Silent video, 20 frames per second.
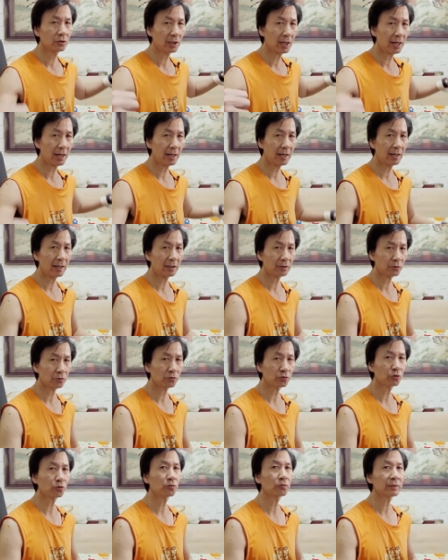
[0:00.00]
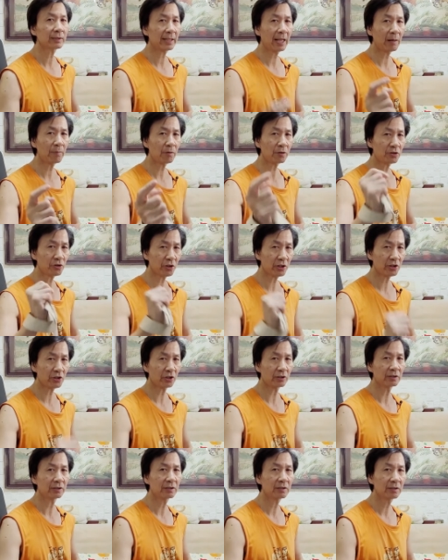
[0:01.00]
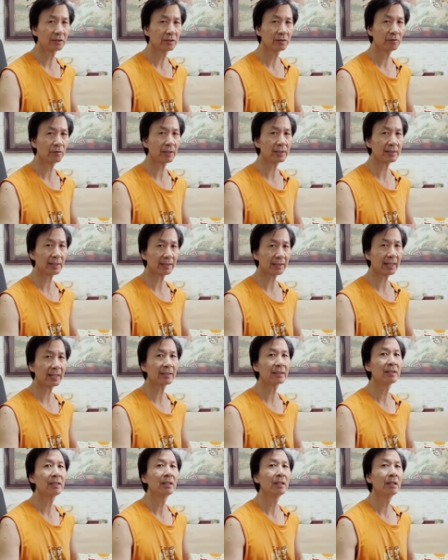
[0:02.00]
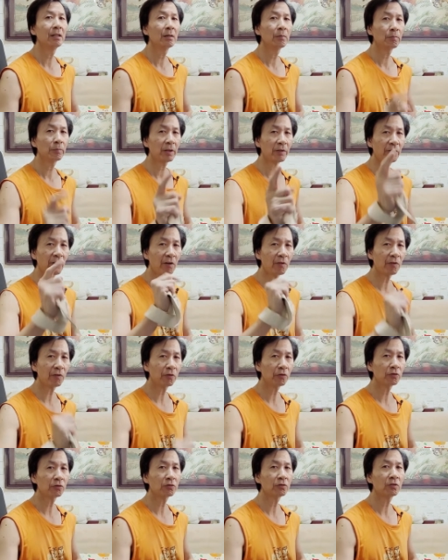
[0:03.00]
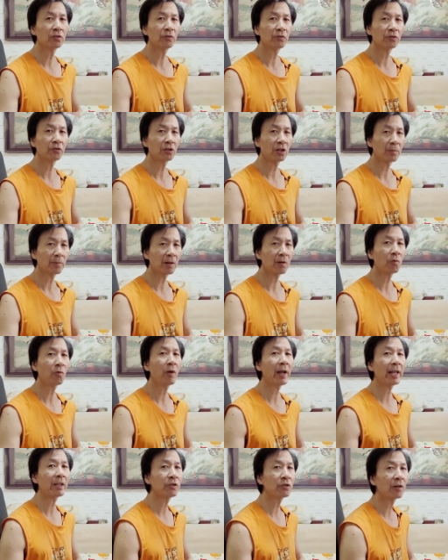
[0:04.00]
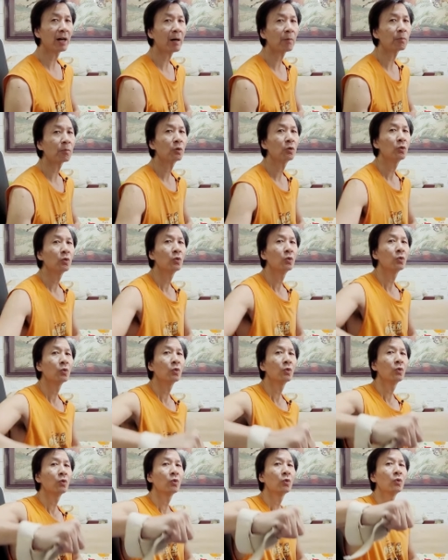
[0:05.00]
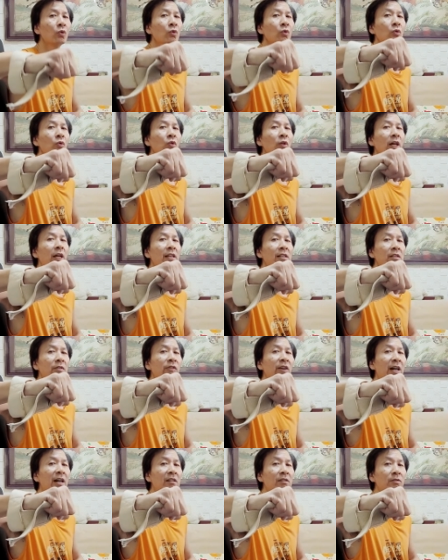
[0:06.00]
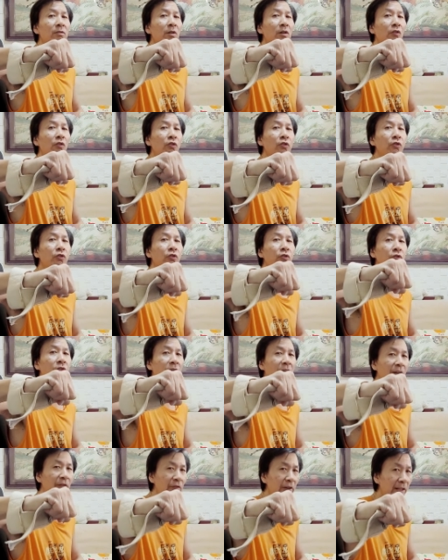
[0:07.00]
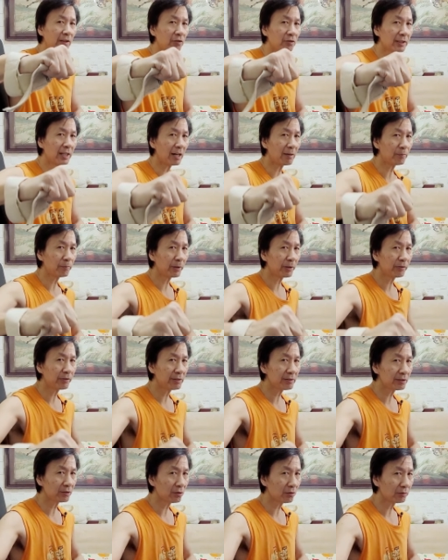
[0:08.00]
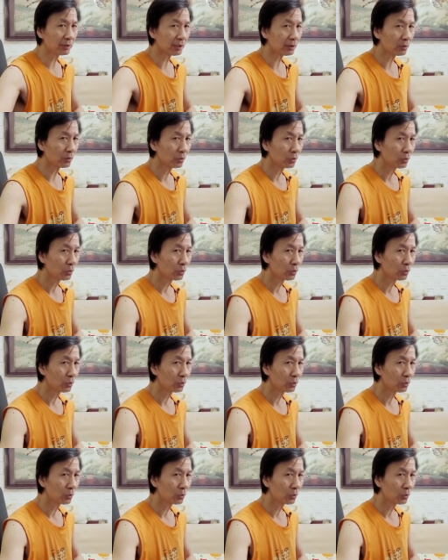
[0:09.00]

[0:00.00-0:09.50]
uh, to do demonstration. Once again, before full, full your mouth, when you up, as far as well, and when you down, breathing slowly,